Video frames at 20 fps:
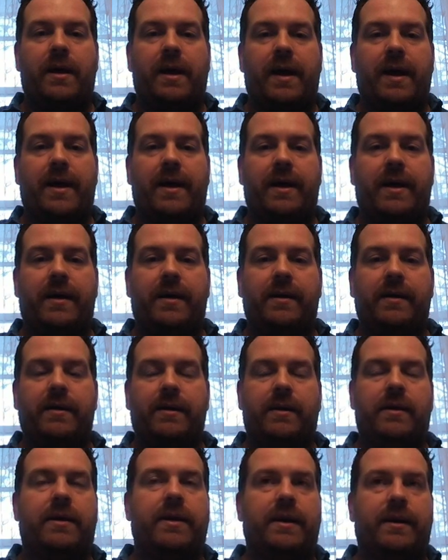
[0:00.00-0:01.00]
I
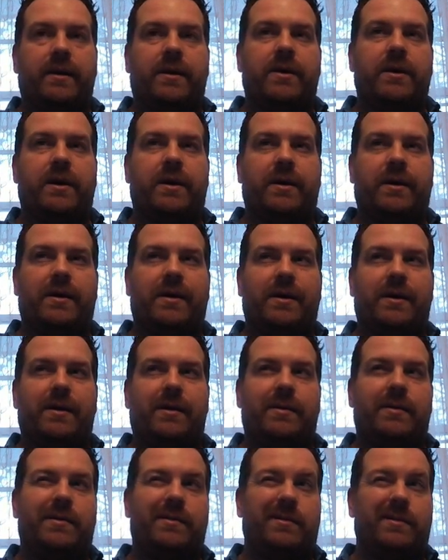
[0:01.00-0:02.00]
had
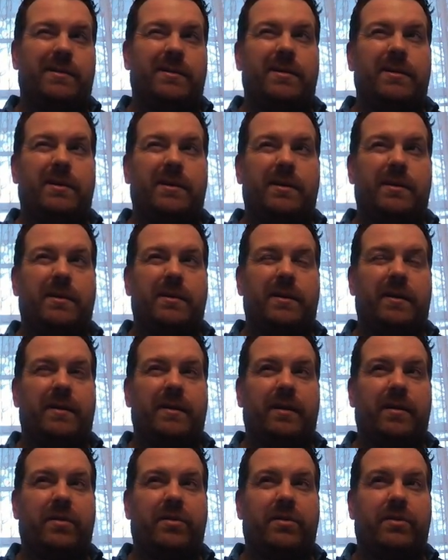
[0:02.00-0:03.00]
caught, I
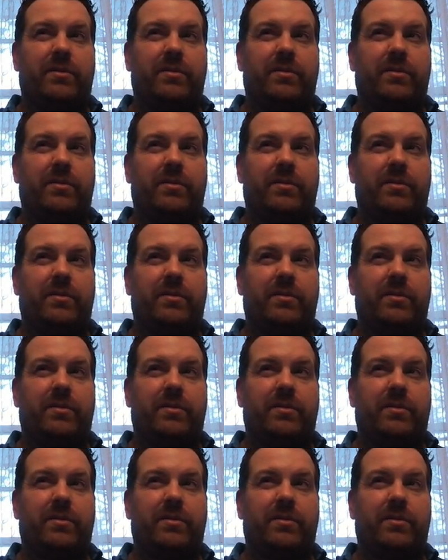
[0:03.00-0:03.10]
think